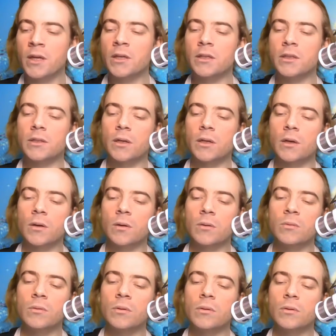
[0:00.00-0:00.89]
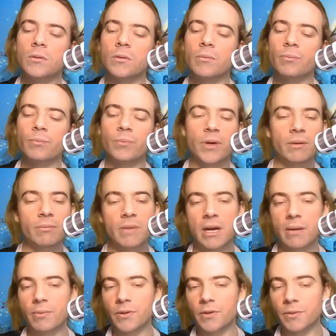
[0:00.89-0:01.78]
So, button
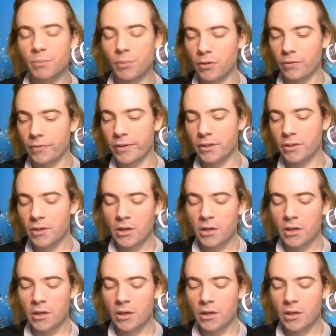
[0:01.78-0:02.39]
mappers, perfect.